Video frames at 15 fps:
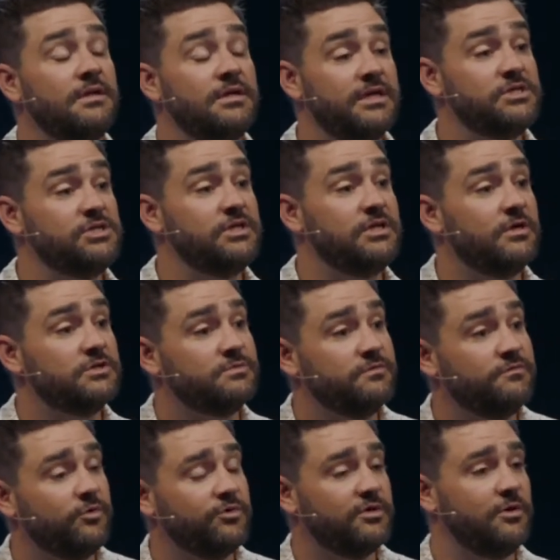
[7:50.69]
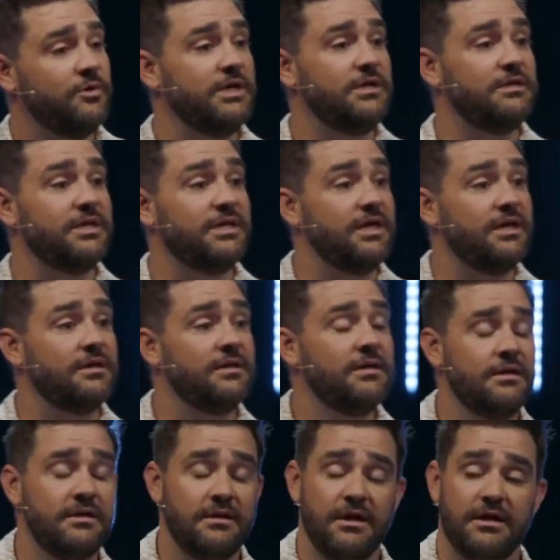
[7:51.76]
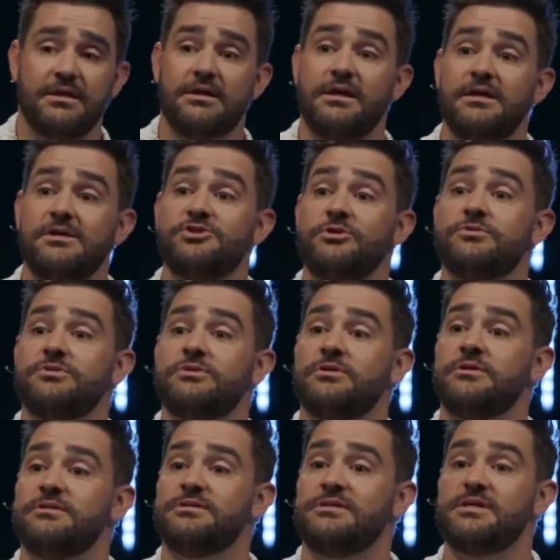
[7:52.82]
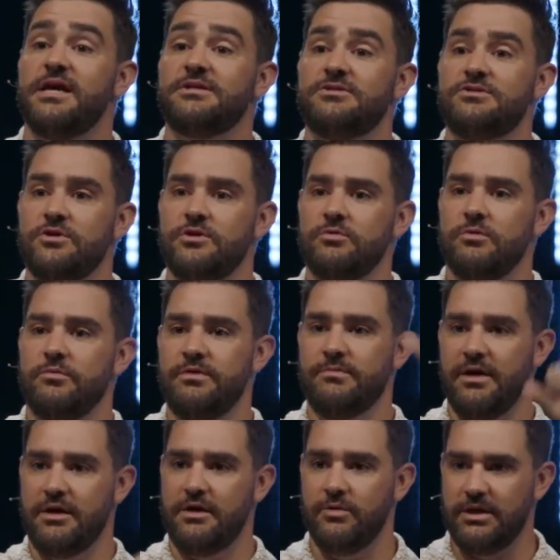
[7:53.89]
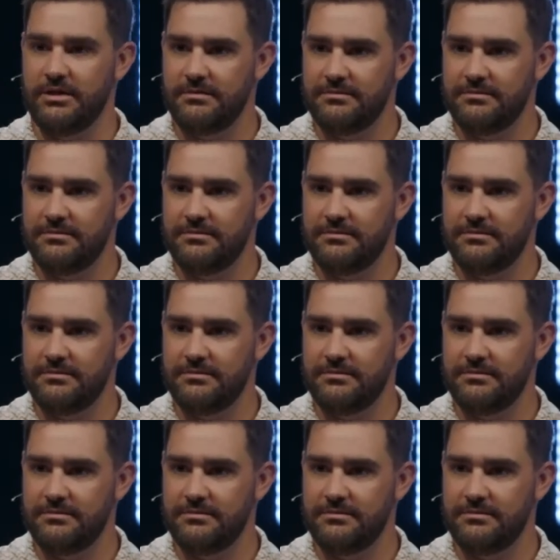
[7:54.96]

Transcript: She goes before the king, and the king chooses her and says, Esther, you will be my queen.